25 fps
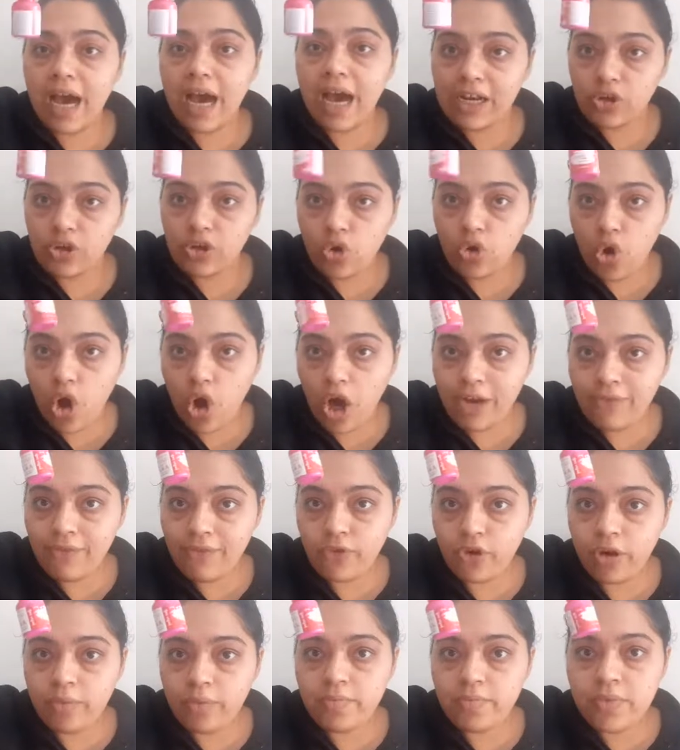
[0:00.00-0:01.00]
alcohol
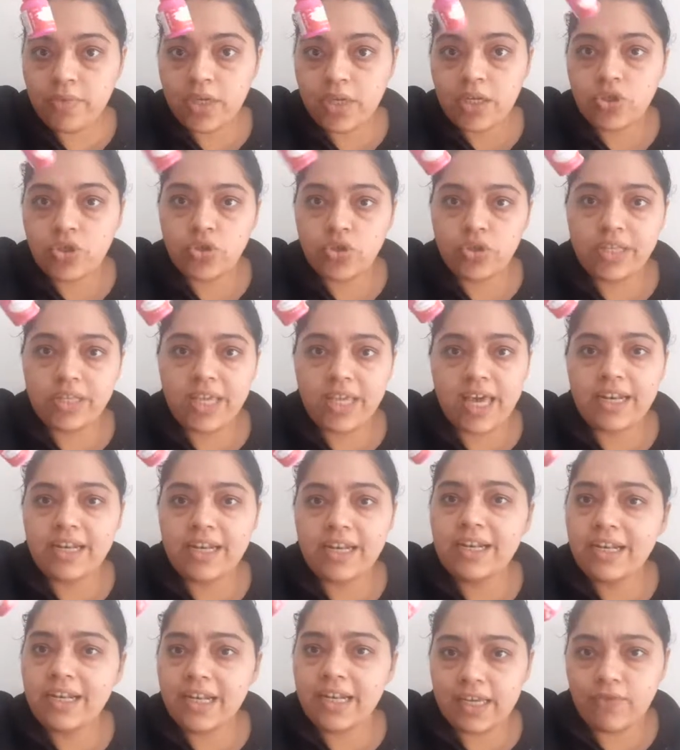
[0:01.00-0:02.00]
form. So they are
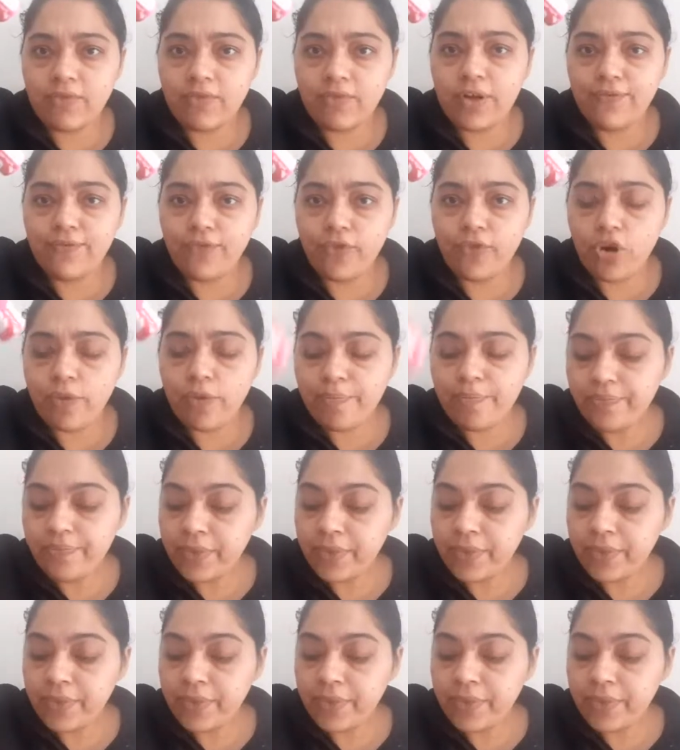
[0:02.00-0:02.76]
in liquid form.